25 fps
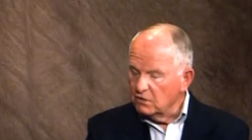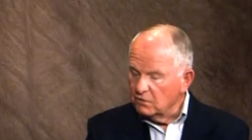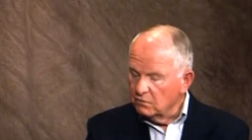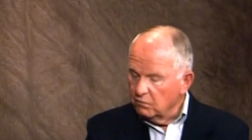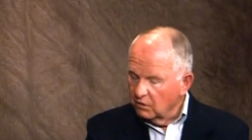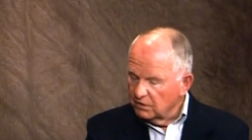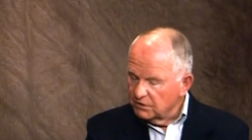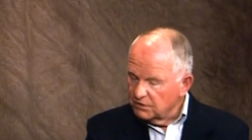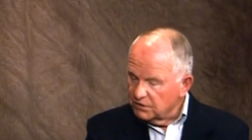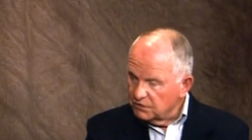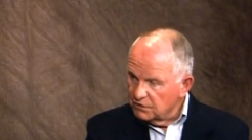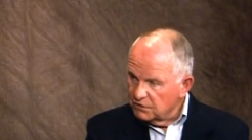
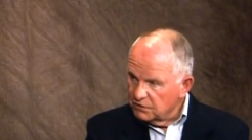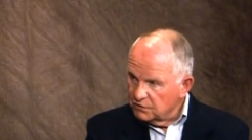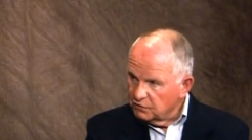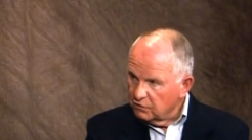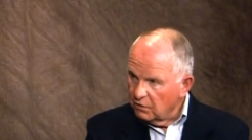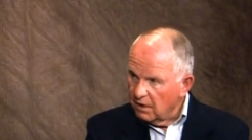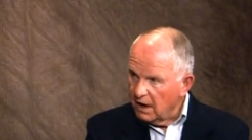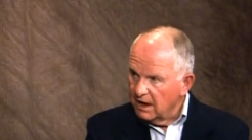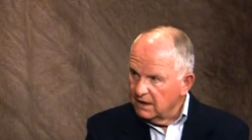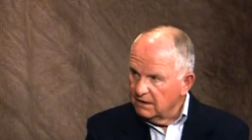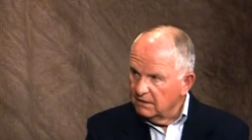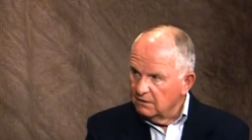What you
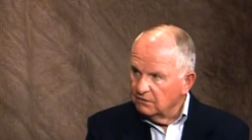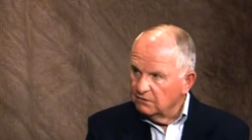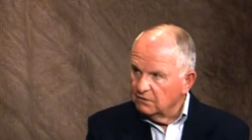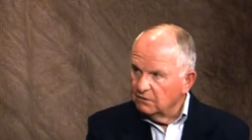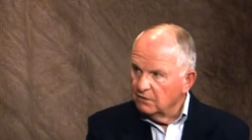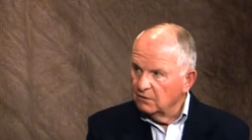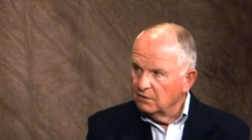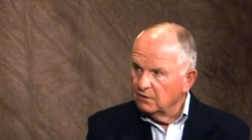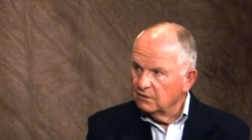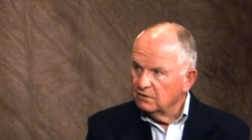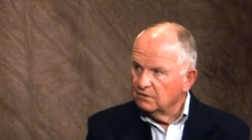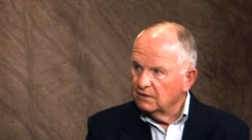try to
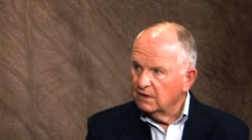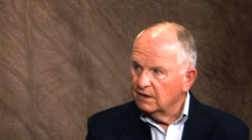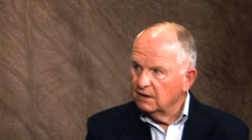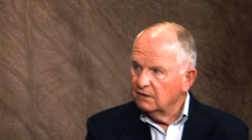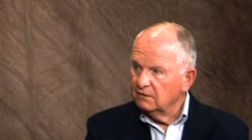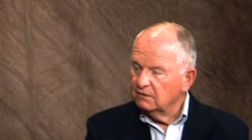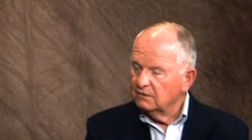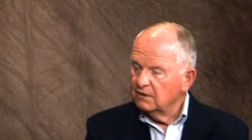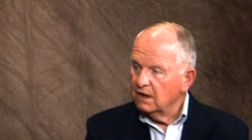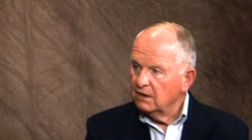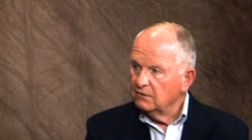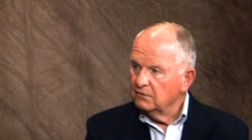do is get
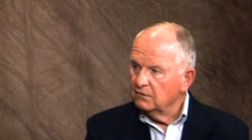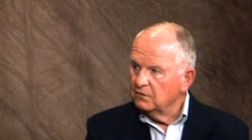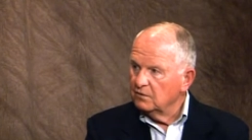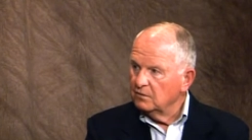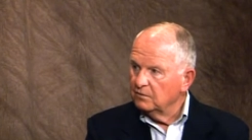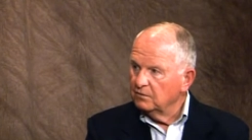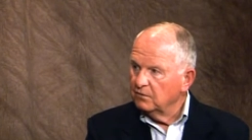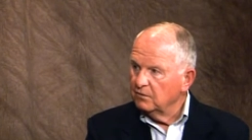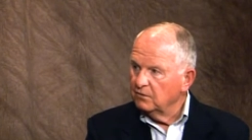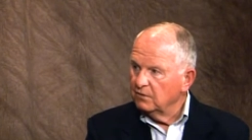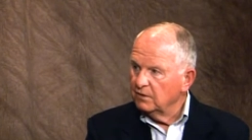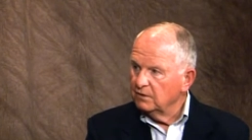it down to
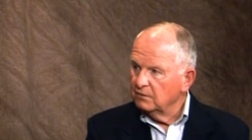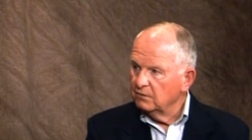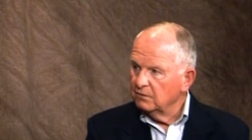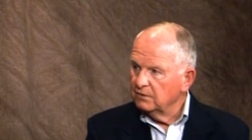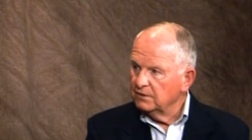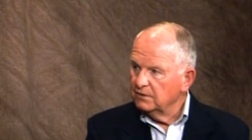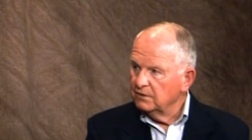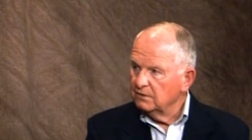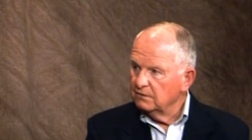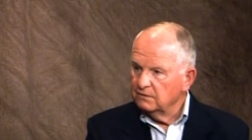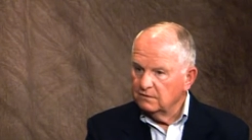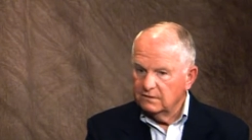the point
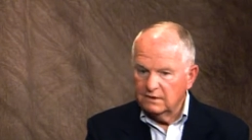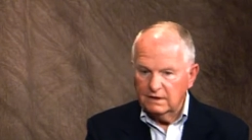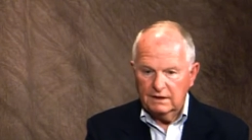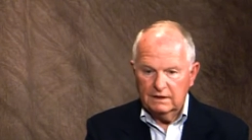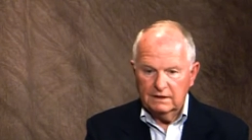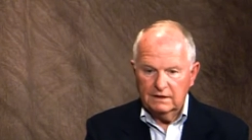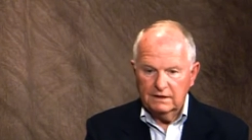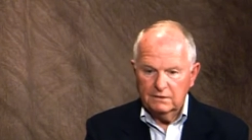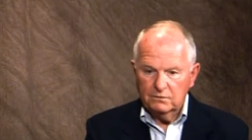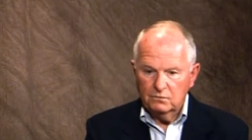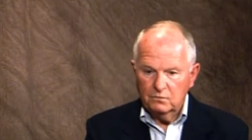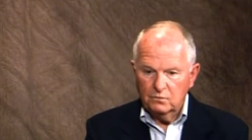where you're
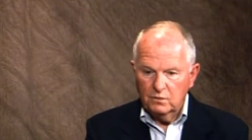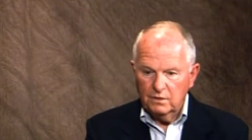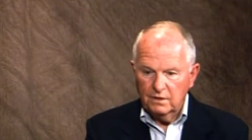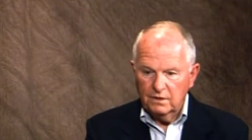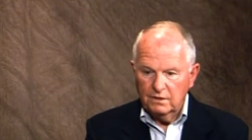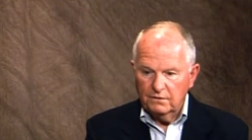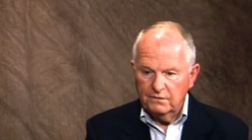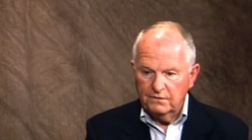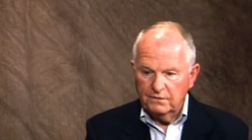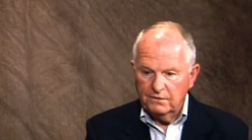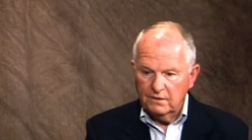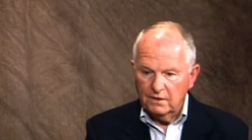dealing
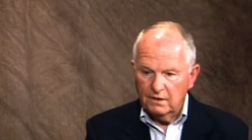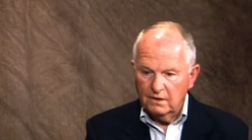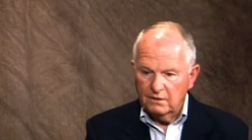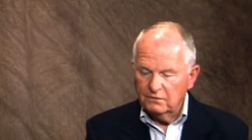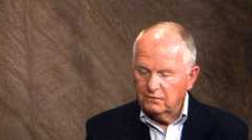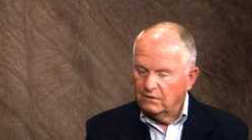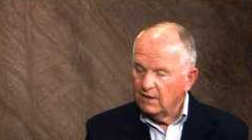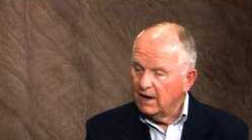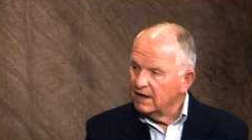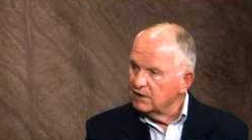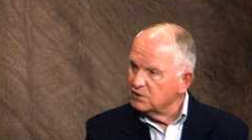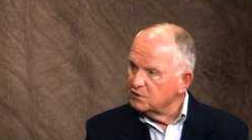with uh,
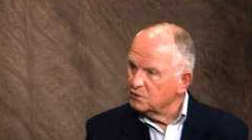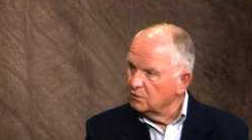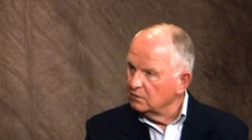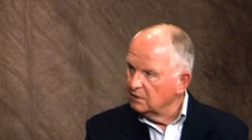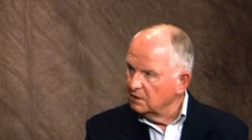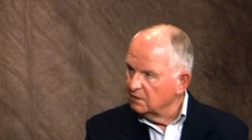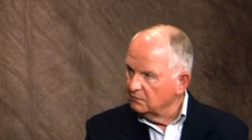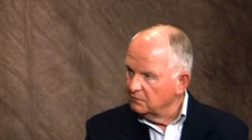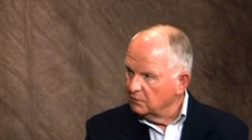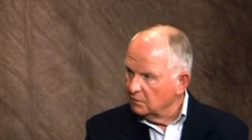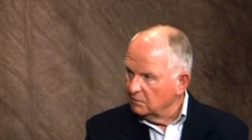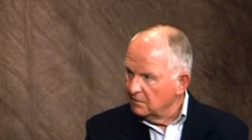
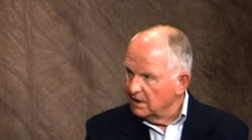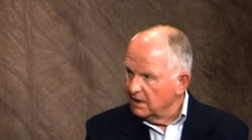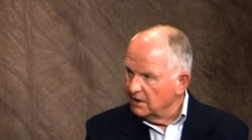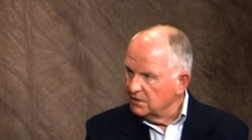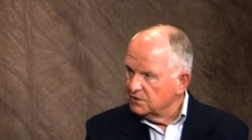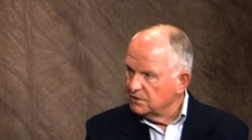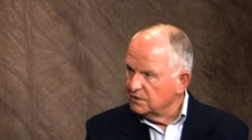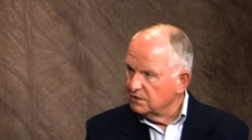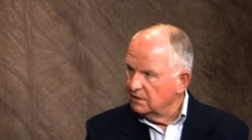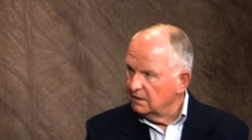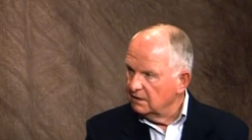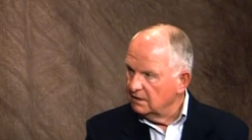factual
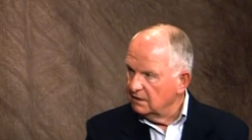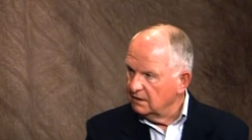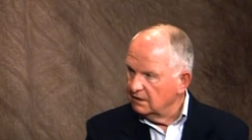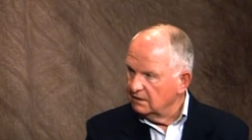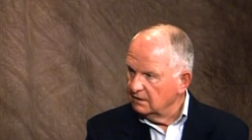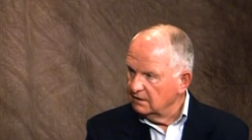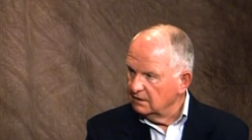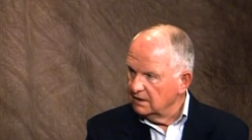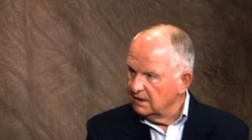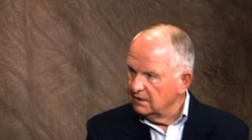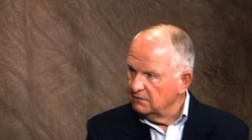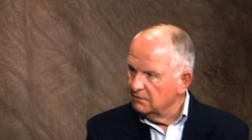information and,
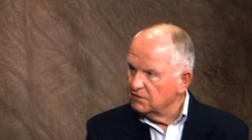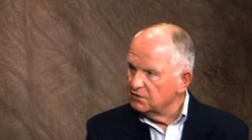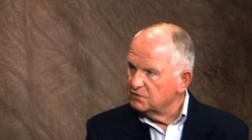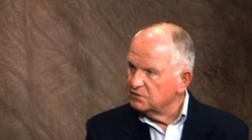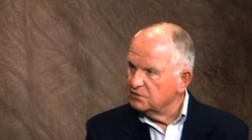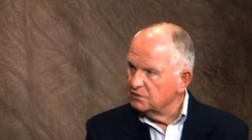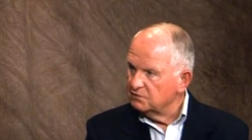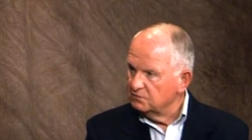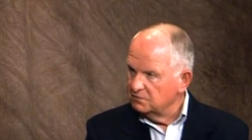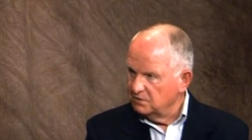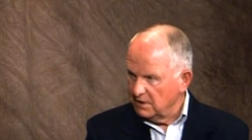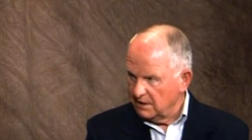and, leave the
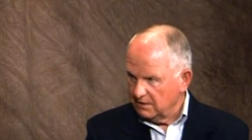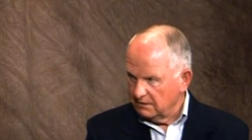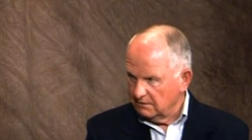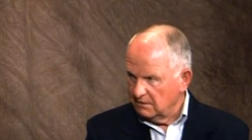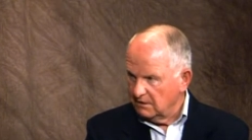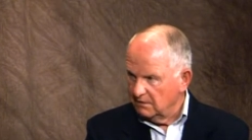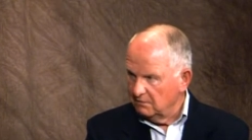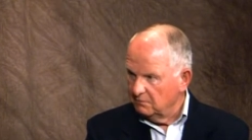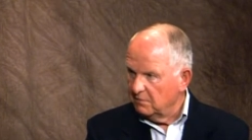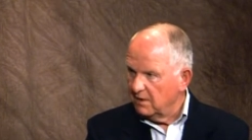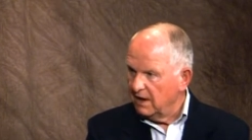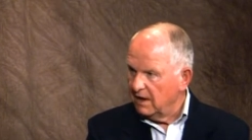
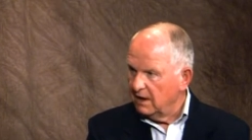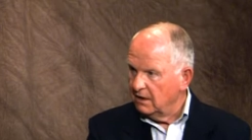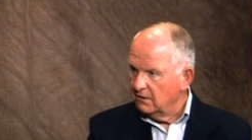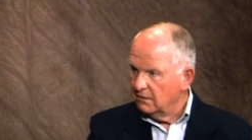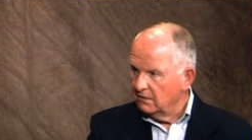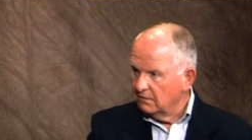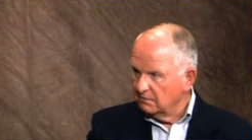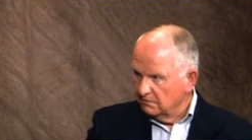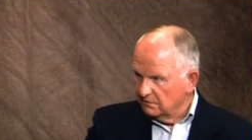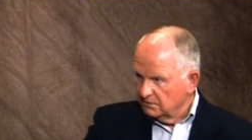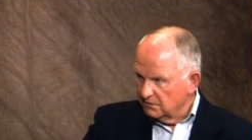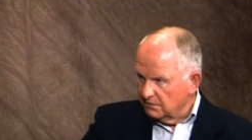subjective
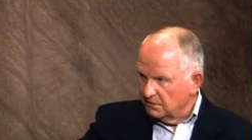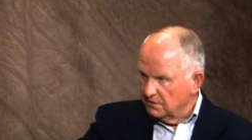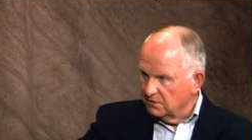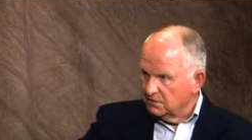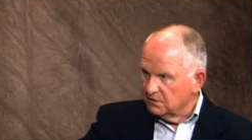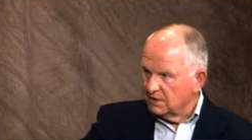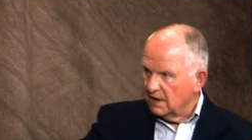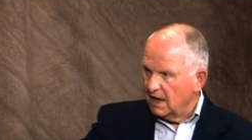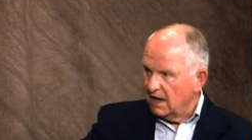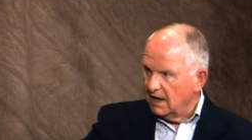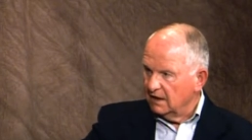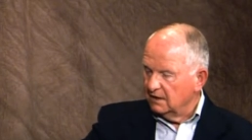matter to the
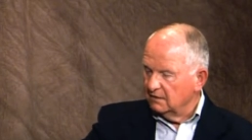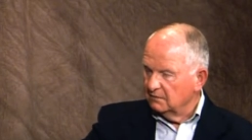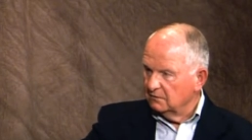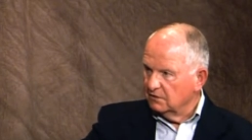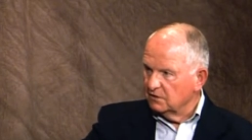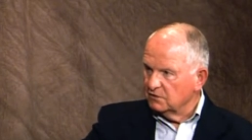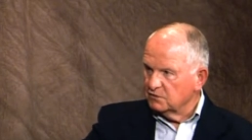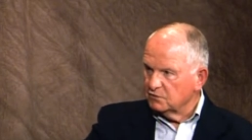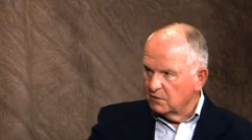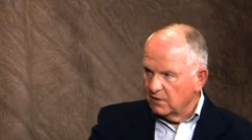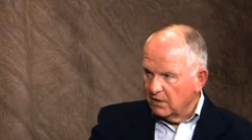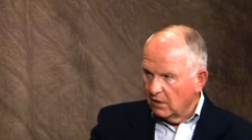side
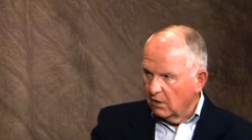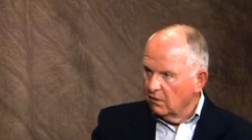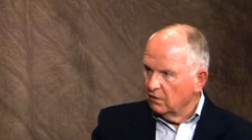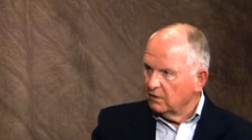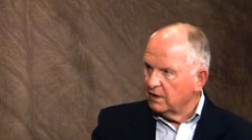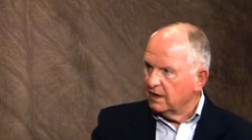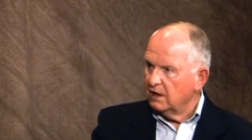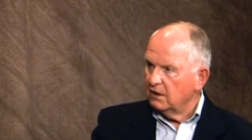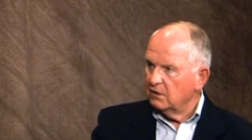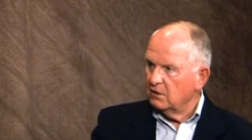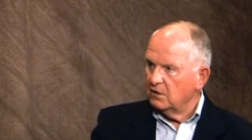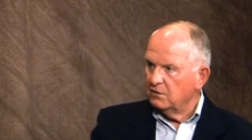because we all
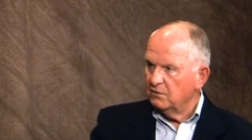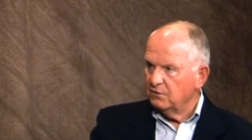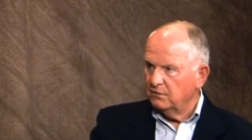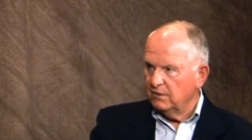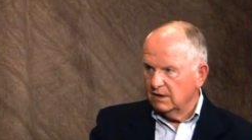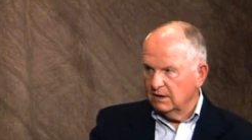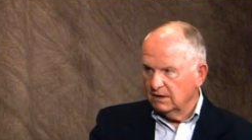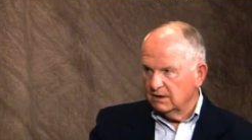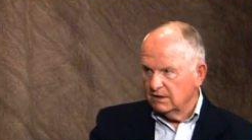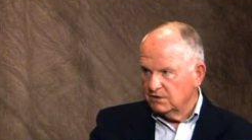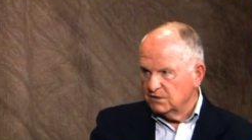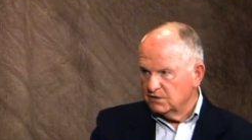carry
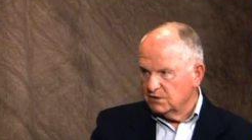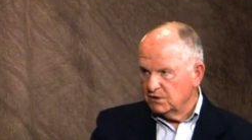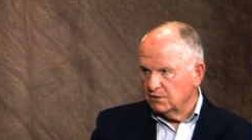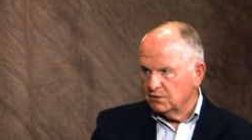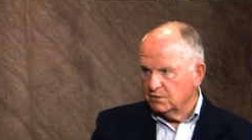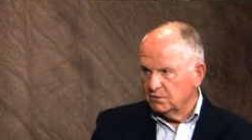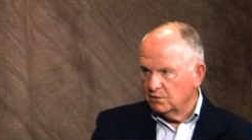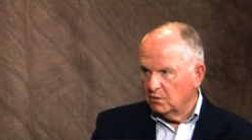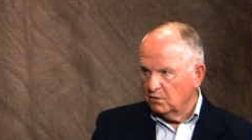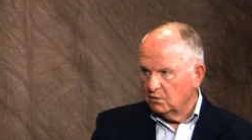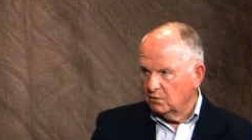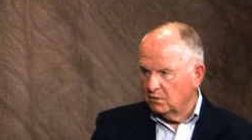feelings
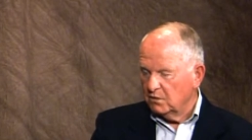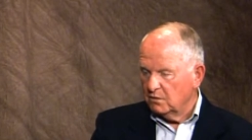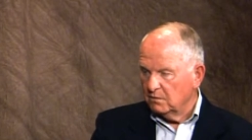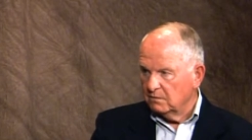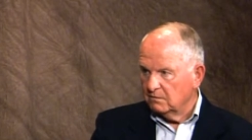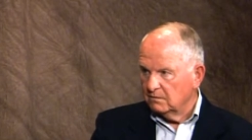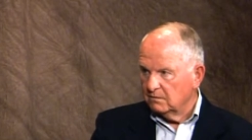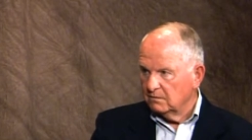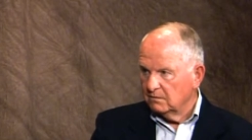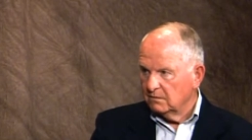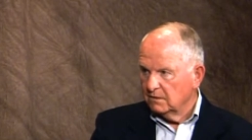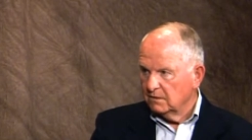into a room. Sure.